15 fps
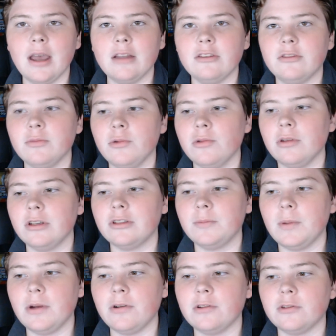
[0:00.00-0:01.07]
and smoother
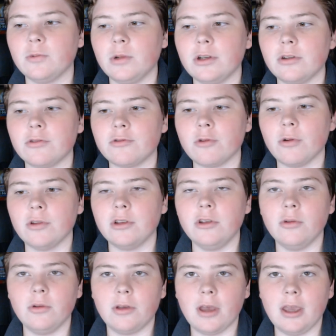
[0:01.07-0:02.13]
experience when
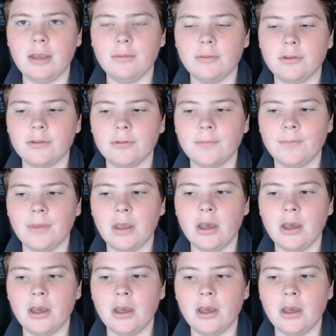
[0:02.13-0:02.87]
controlling your games.